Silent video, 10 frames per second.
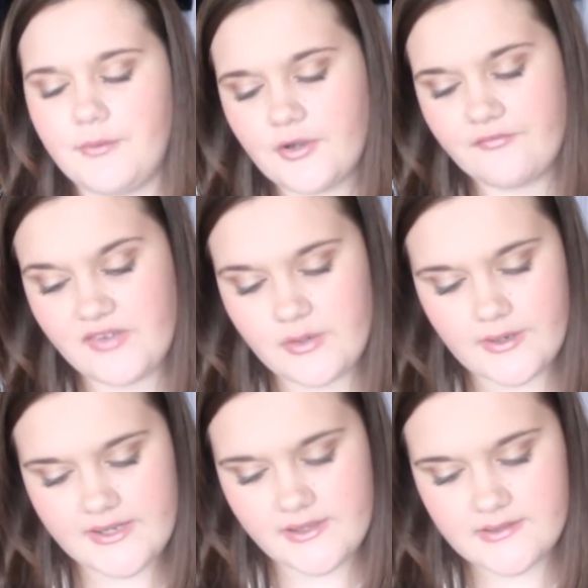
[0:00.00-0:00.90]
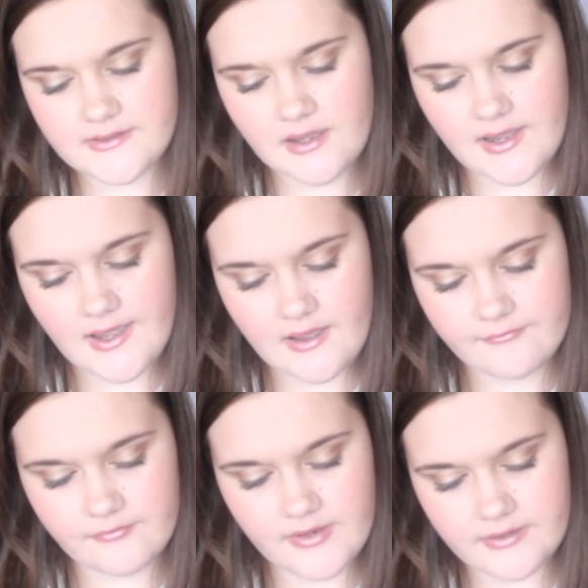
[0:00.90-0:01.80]
book of video ideas, I
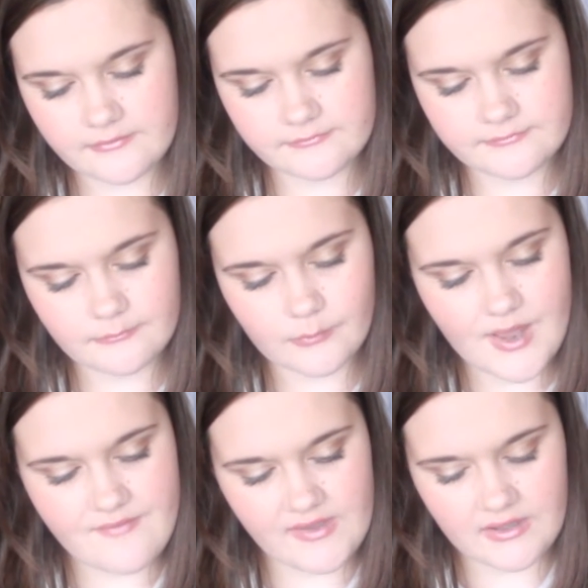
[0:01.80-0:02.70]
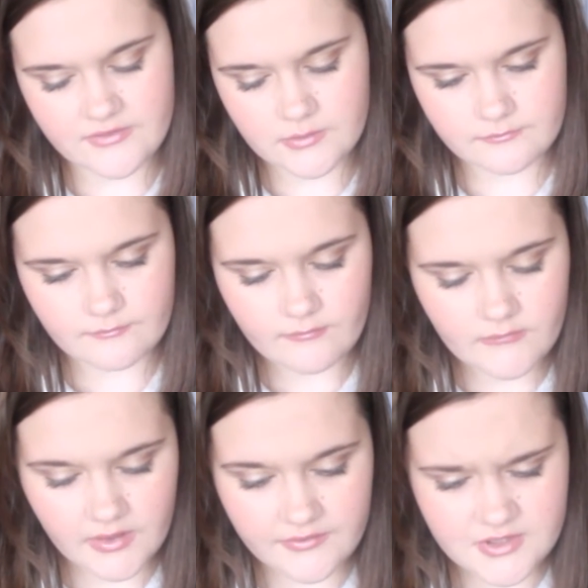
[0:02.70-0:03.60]
have written what I think is
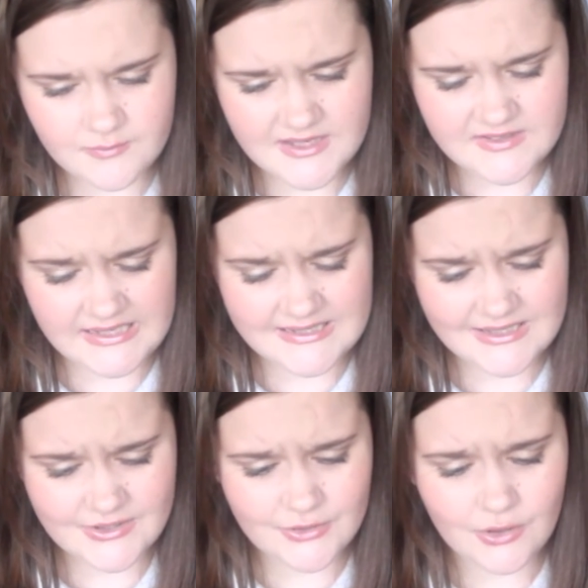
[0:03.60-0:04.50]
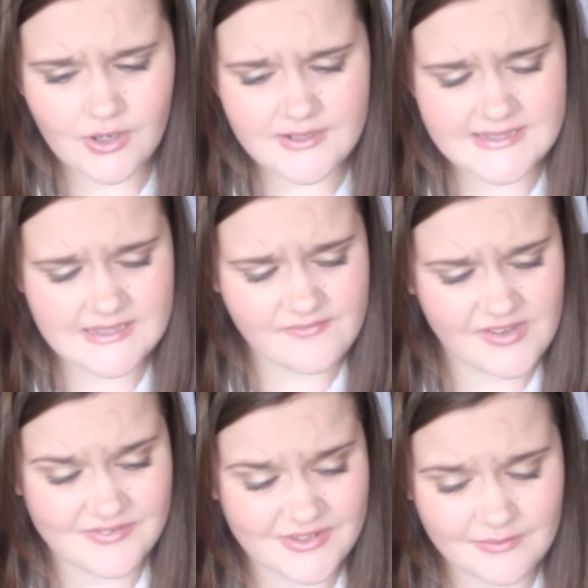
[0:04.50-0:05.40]
on some of these things. It's so long since I've
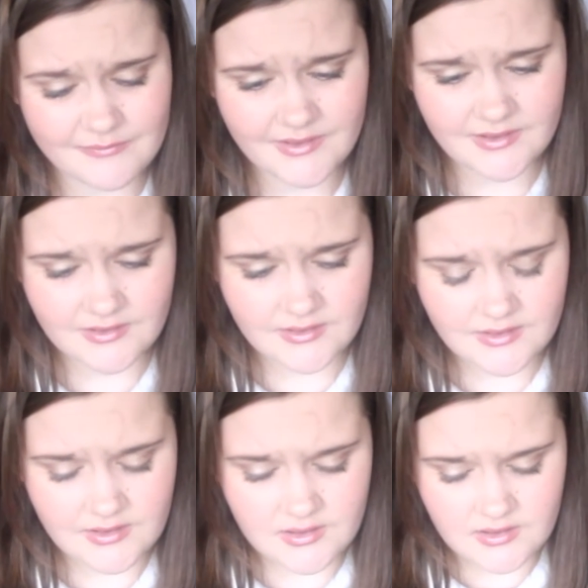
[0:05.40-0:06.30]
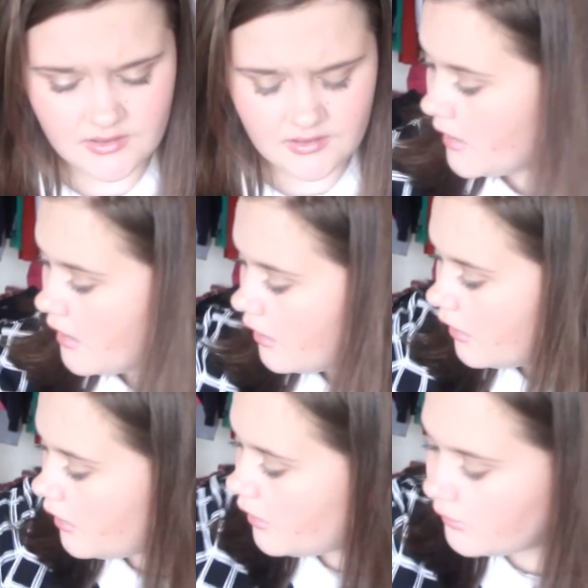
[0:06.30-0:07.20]
used them.
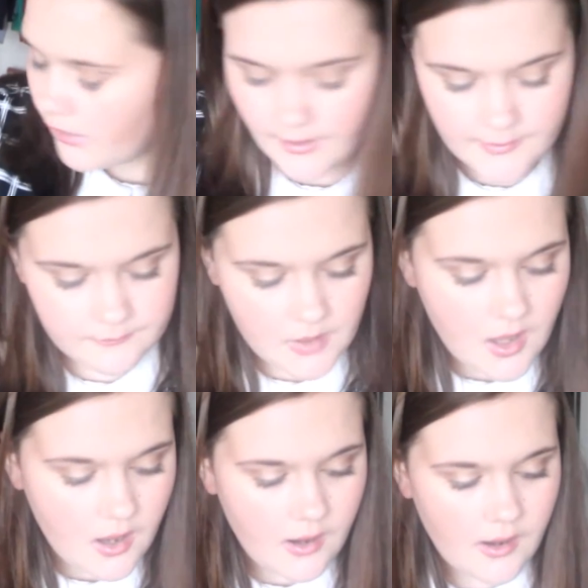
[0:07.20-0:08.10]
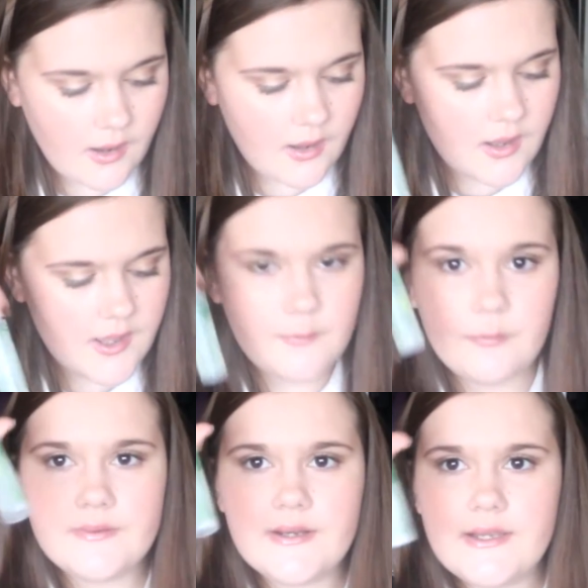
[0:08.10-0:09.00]
Oh, when
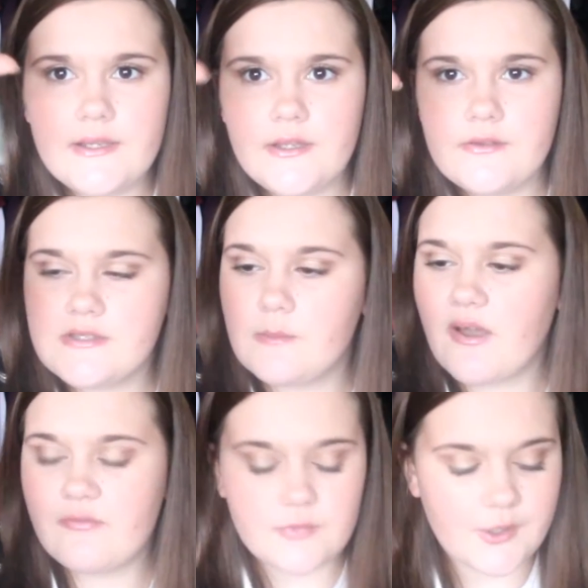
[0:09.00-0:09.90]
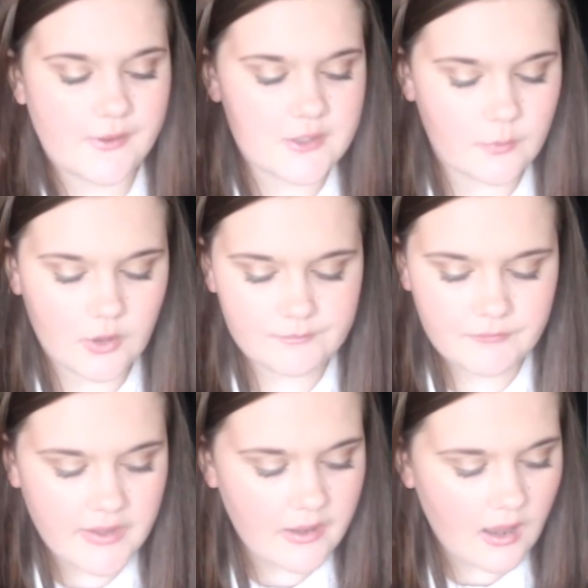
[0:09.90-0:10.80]
I used the Bath and Body Works one,